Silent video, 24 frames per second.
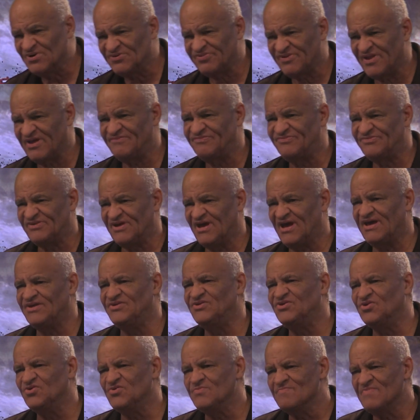they said you
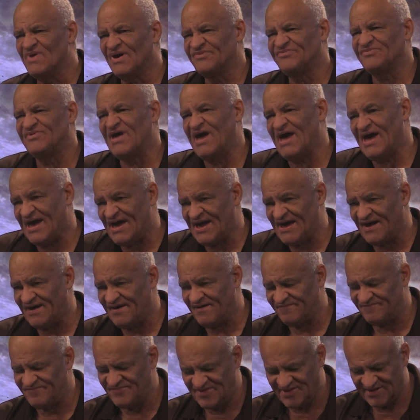must
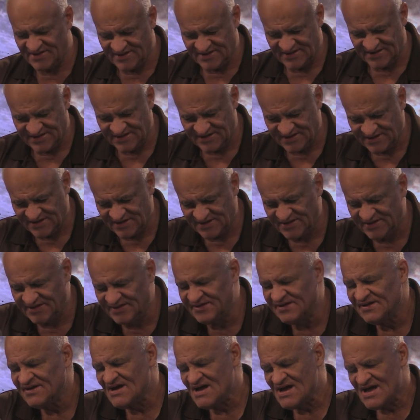have the
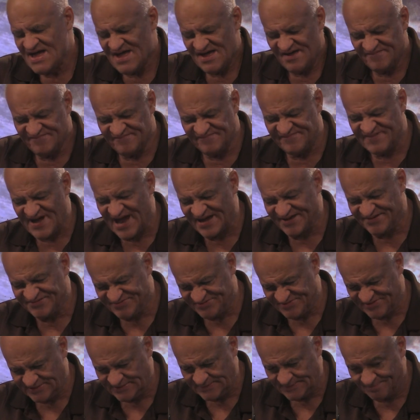
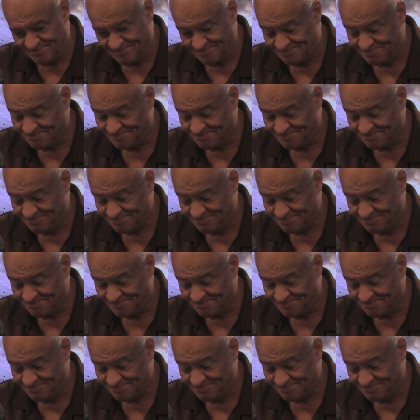vaccine.